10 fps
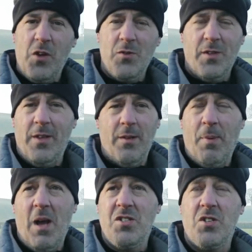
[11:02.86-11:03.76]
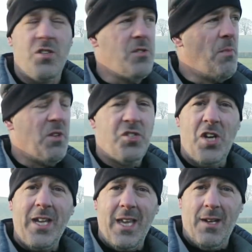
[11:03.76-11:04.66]
used it in the past, just used my
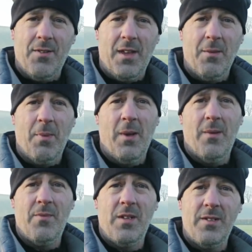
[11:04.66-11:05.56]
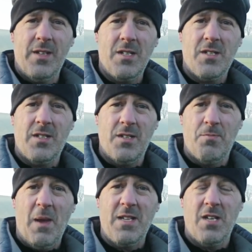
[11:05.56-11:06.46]
jacket, I think, but this
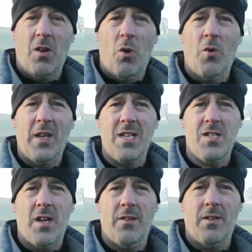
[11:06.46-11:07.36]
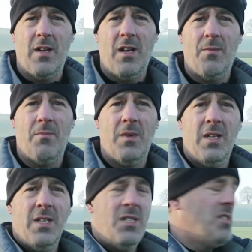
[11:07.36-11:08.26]
makes it a lot easier.
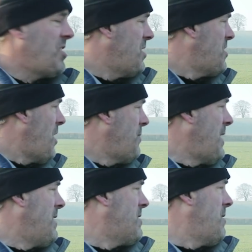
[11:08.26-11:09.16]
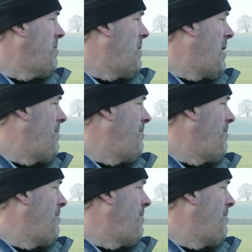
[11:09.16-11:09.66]
She's sewn in some